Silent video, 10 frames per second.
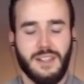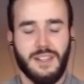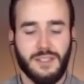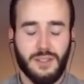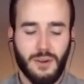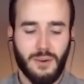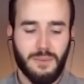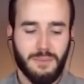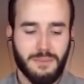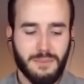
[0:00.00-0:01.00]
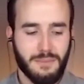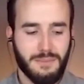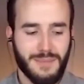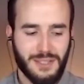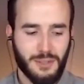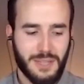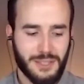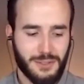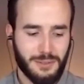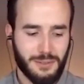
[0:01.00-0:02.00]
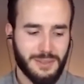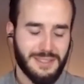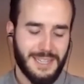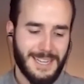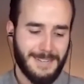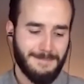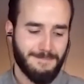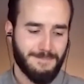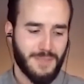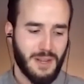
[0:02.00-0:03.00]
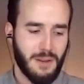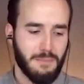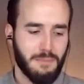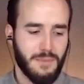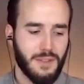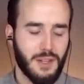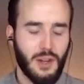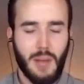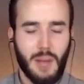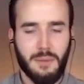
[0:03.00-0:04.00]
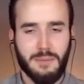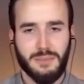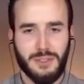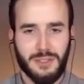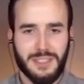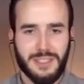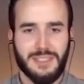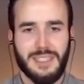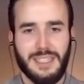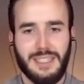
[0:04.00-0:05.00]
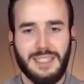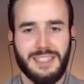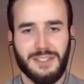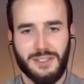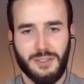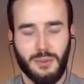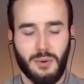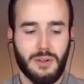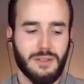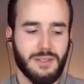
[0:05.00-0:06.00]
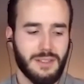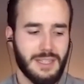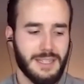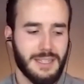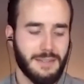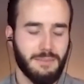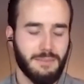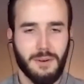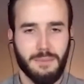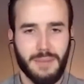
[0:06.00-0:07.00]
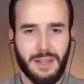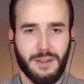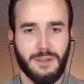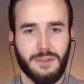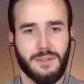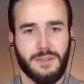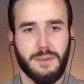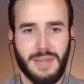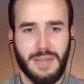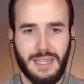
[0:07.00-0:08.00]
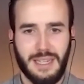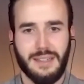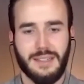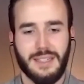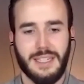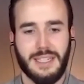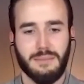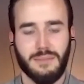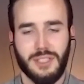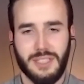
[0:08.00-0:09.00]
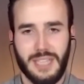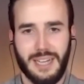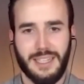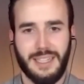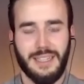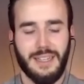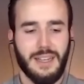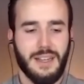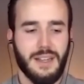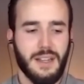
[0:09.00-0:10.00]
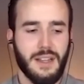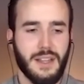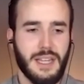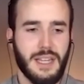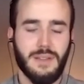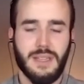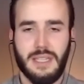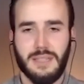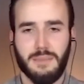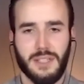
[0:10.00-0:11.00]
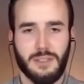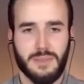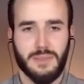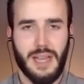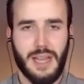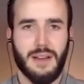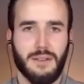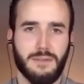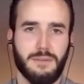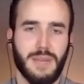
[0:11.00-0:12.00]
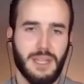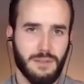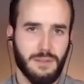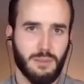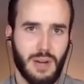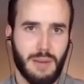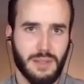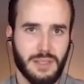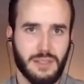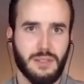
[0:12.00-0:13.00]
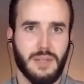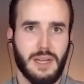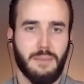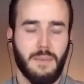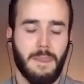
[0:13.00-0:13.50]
So medicinal mushrooms. The common mushrooms you're going to see in the store, like portobello, cremini, shiitake, even these mushrooms have beneficial properties to them.